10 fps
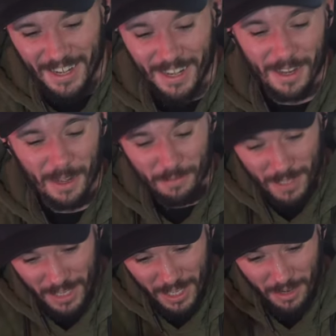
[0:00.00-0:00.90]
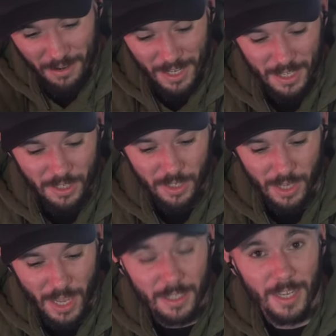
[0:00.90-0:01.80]
Uh, here
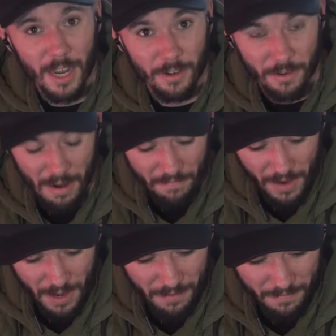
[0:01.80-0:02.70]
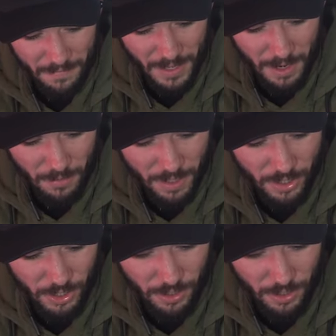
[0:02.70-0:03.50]
is anti-aircraft fire that I wanted to